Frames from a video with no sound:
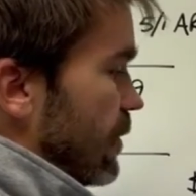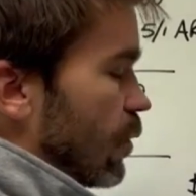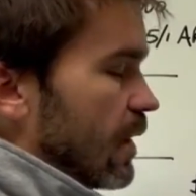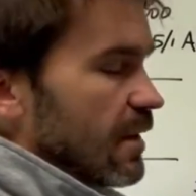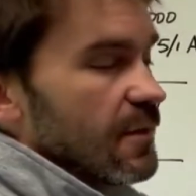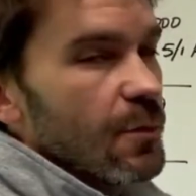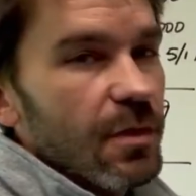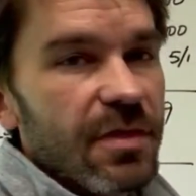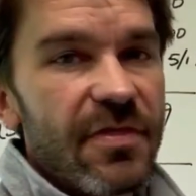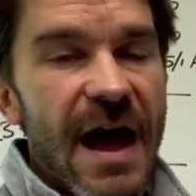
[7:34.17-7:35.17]

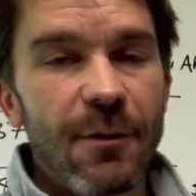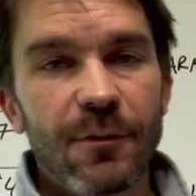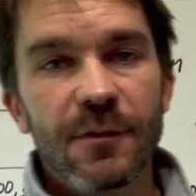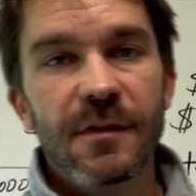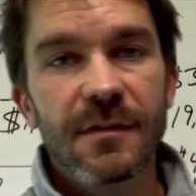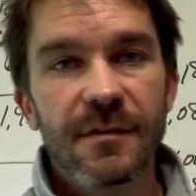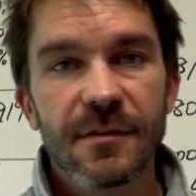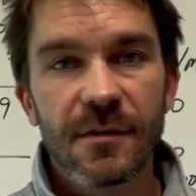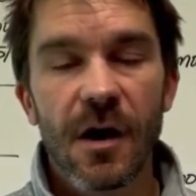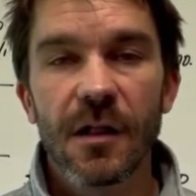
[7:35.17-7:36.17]

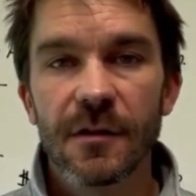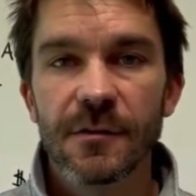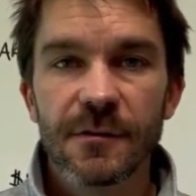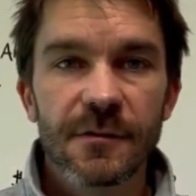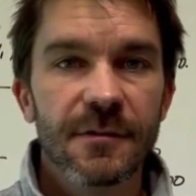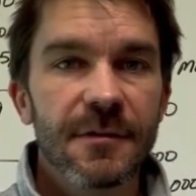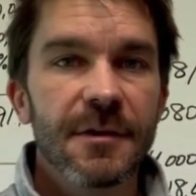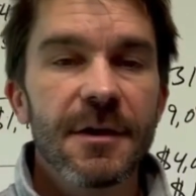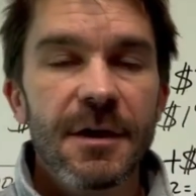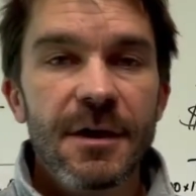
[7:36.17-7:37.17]
$22,000.
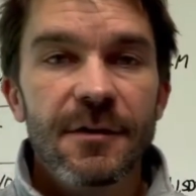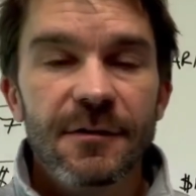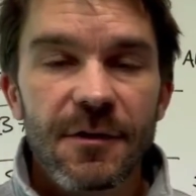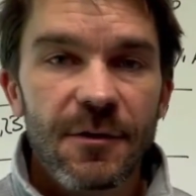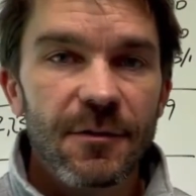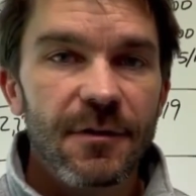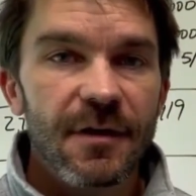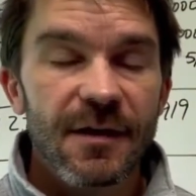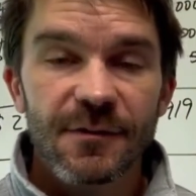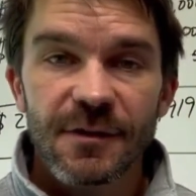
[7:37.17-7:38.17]
So
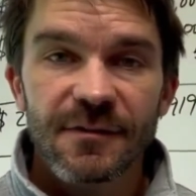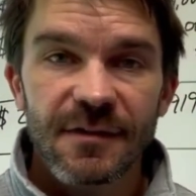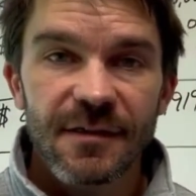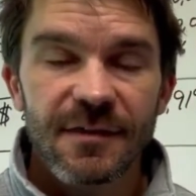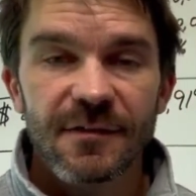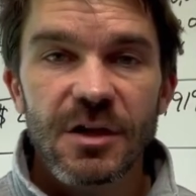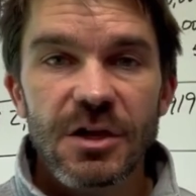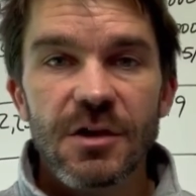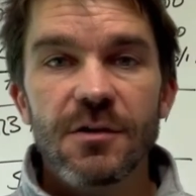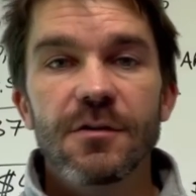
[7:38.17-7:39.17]
as you can see, that's a
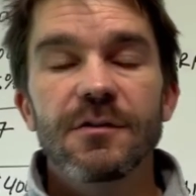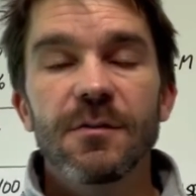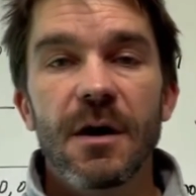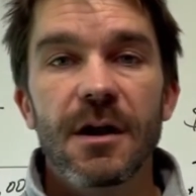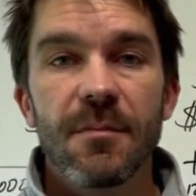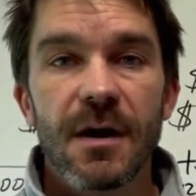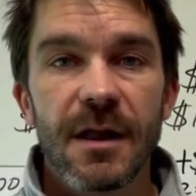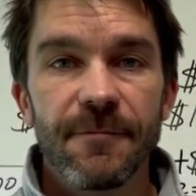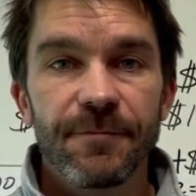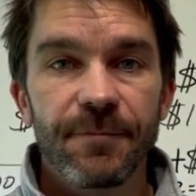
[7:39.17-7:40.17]
huge amount of
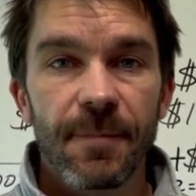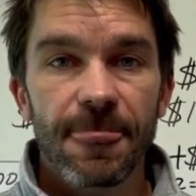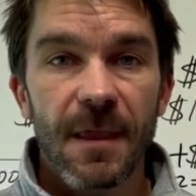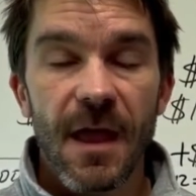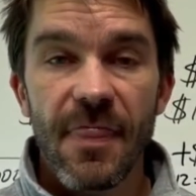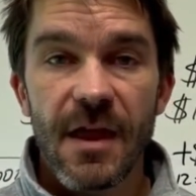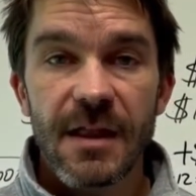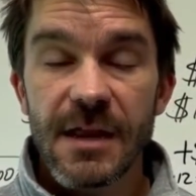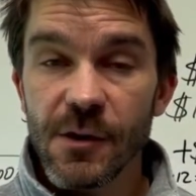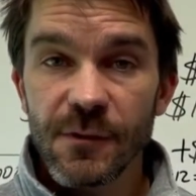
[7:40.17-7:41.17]
money. And then
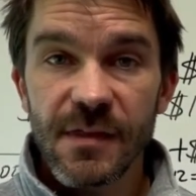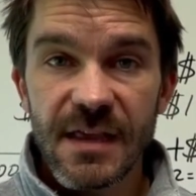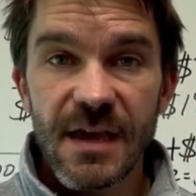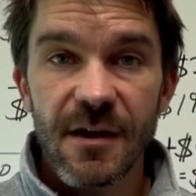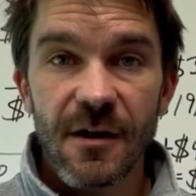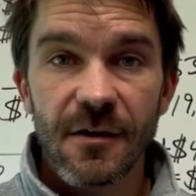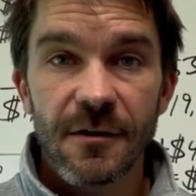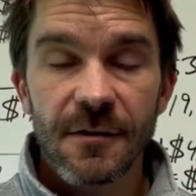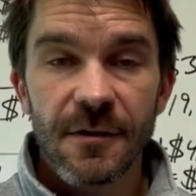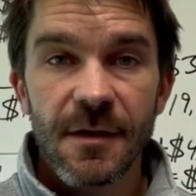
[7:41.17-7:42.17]
here's the kicker.
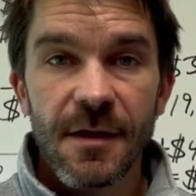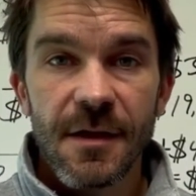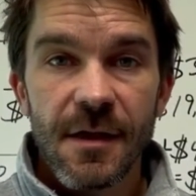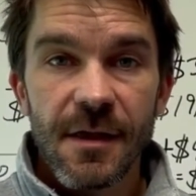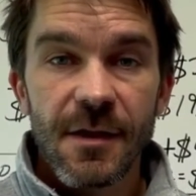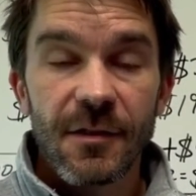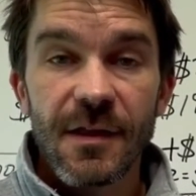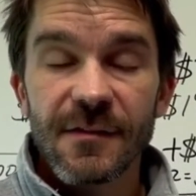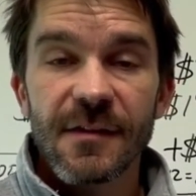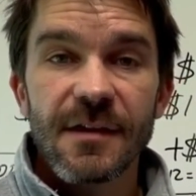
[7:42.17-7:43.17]

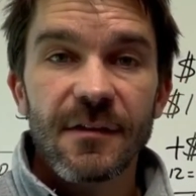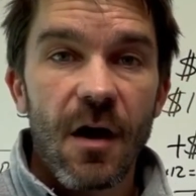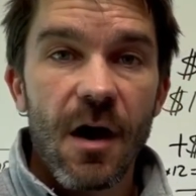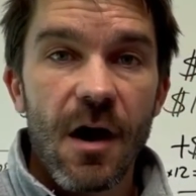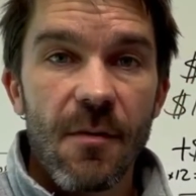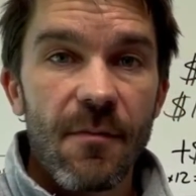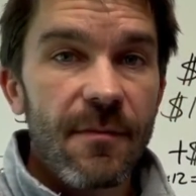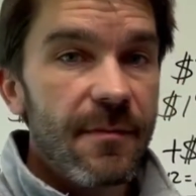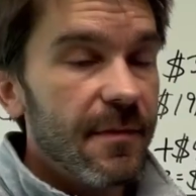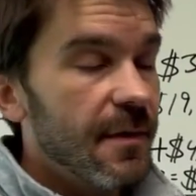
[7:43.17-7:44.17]
Let's say Tom